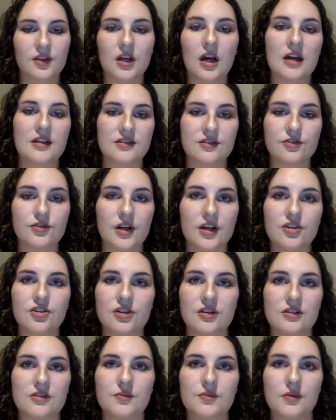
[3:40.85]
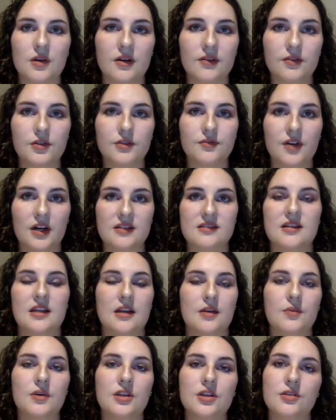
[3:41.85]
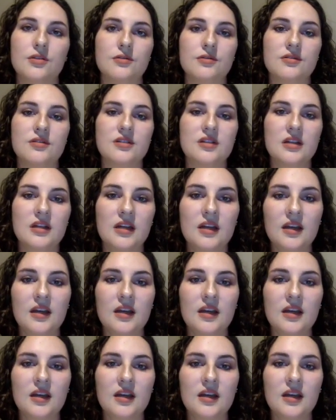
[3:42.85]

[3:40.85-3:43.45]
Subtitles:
concentrations of glufosinate we used.